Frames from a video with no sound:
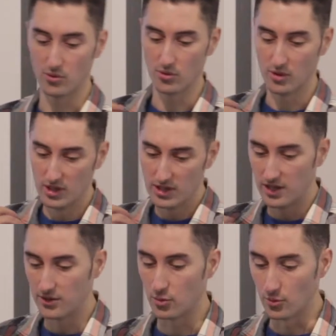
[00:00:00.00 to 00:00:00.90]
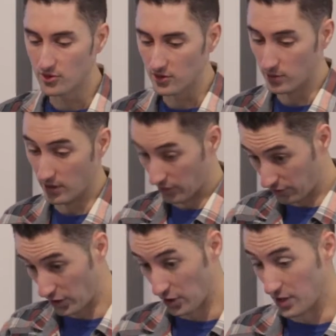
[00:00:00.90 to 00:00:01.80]
or talked to
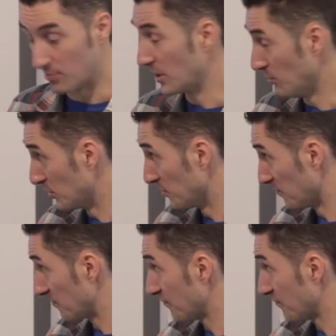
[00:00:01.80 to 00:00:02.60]
security people